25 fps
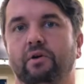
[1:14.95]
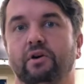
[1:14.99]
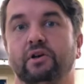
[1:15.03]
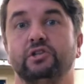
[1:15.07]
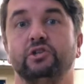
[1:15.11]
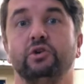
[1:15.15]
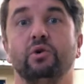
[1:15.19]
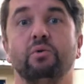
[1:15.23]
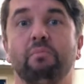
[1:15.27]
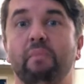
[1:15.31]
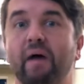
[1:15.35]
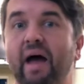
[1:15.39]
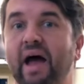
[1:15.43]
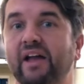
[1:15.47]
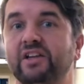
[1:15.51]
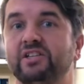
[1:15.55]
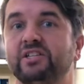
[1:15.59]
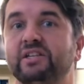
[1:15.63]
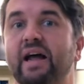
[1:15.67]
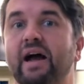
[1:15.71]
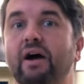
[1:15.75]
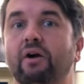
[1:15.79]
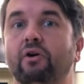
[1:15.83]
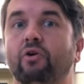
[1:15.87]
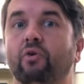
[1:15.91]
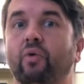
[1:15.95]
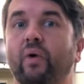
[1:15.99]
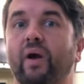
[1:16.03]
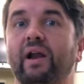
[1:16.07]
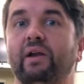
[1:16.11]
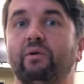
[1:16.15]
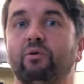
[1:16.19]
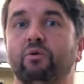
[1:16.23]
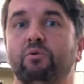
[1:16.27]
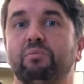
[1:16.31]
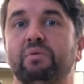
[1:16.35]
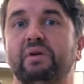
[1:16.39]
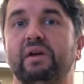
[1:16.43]
Could you imagine how great
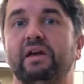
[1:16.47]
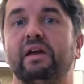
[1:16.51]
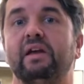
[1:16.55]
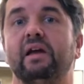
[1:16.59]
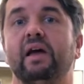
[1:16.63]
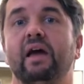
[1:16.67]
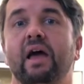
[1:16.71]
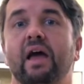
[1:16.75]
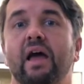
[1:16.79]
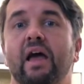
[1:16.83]
it would be